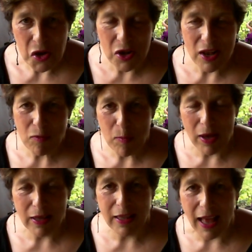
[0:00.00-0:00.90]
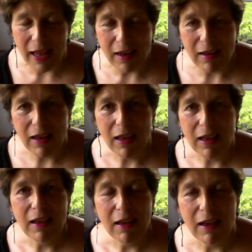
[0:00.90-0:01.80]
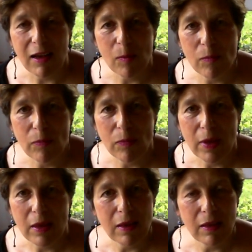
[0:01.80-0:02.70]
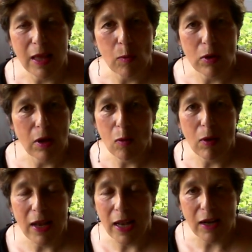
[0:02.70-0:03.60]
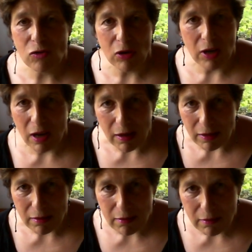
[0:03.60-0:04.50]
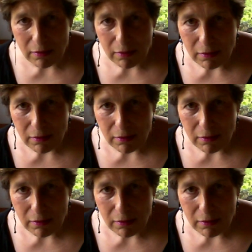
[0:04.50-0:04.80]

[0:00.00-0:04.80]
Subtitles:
never mind that. There were no electric lights.